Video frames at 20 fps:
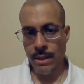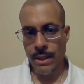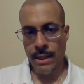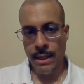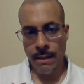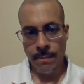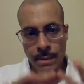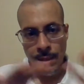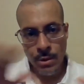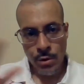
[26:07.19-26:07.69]

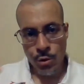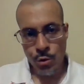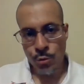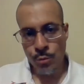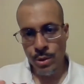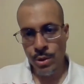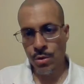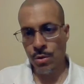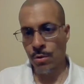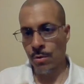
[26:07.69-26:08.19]
And I mean you
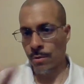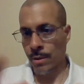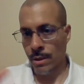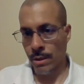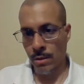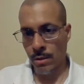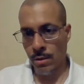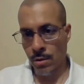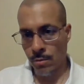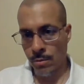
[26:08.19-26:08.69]

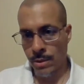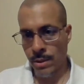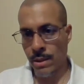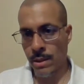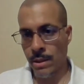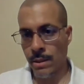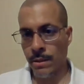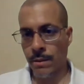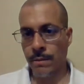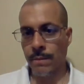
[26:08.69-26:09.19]
rhetorically, no one
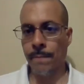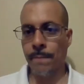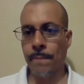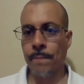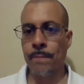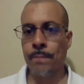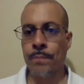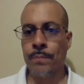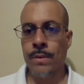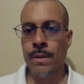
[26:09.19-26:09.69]
here.
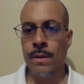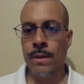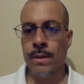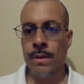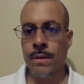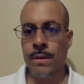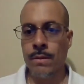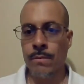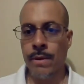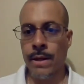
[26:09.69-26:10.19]

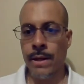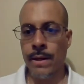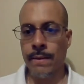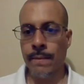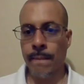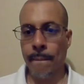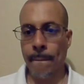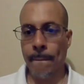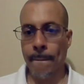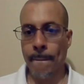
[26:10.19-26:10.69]

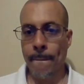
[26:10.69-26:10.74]
Right?